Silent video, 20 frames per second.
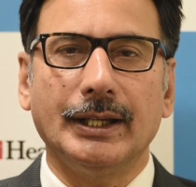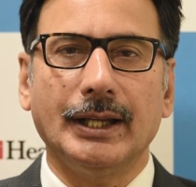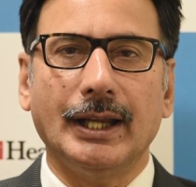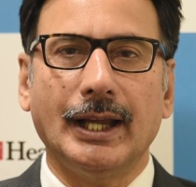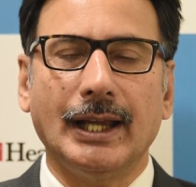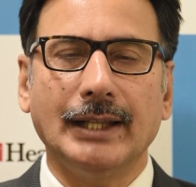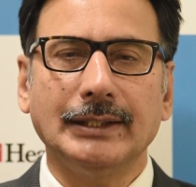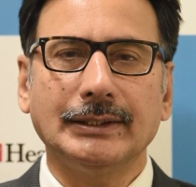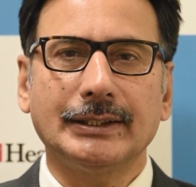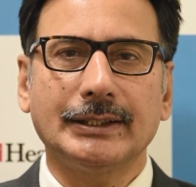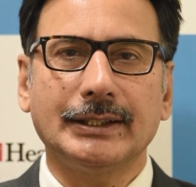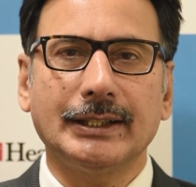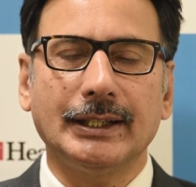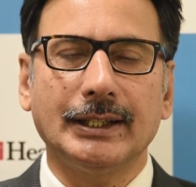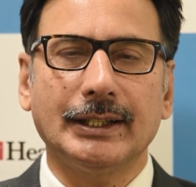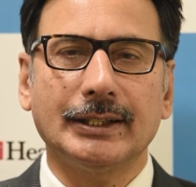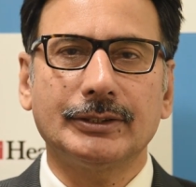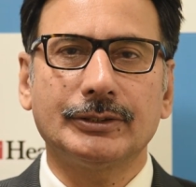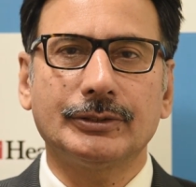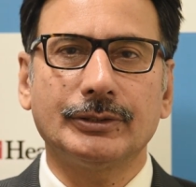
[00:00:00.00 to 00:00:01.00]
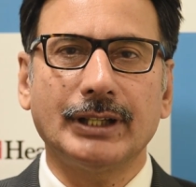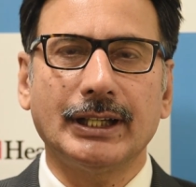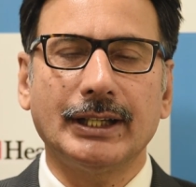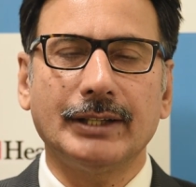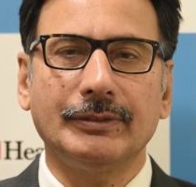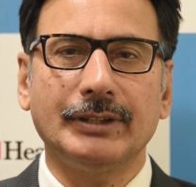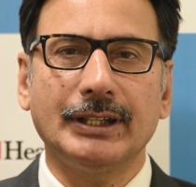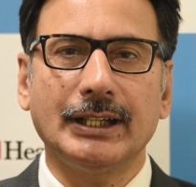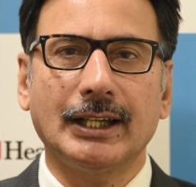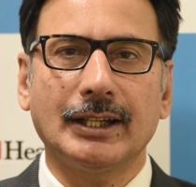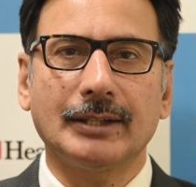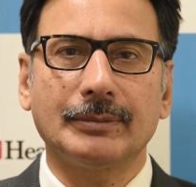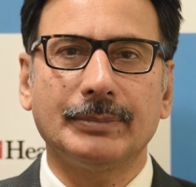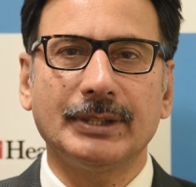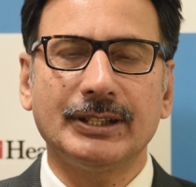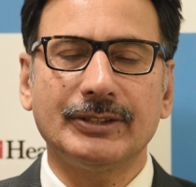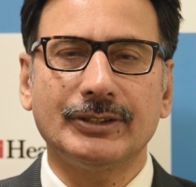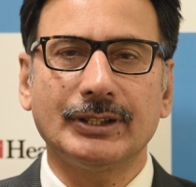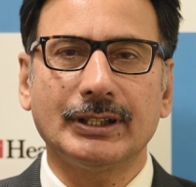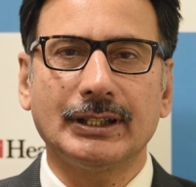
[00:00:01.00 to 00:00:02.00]
Healthcare today we are
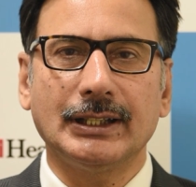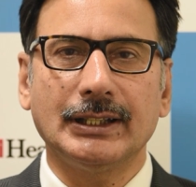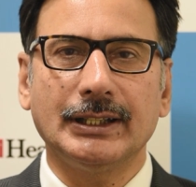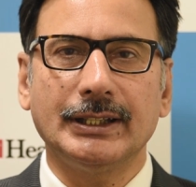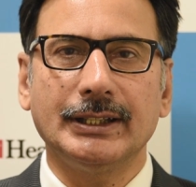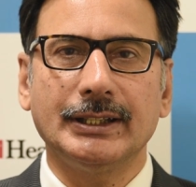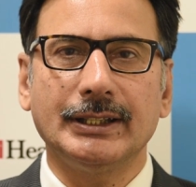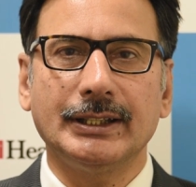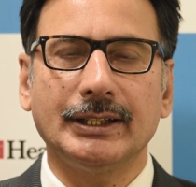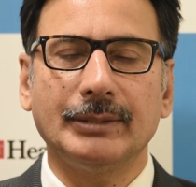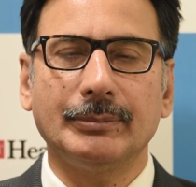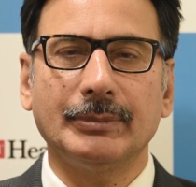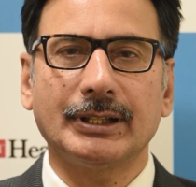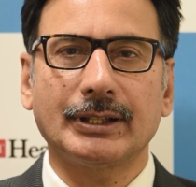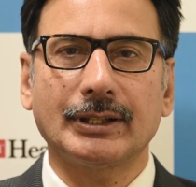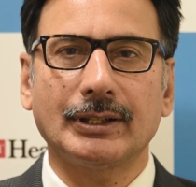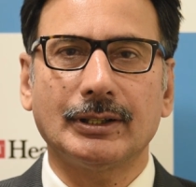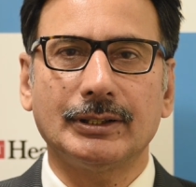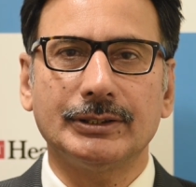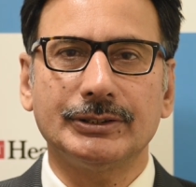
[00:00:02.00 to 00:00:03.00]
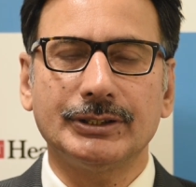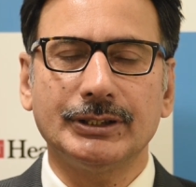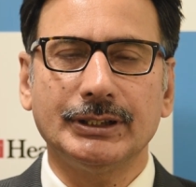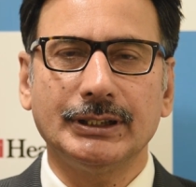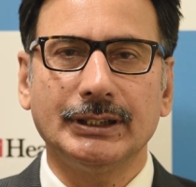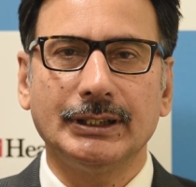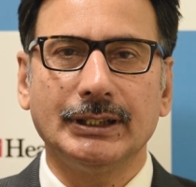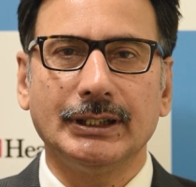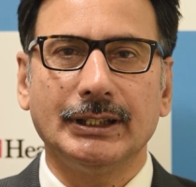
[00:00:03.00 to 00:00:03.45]
basically in hematology.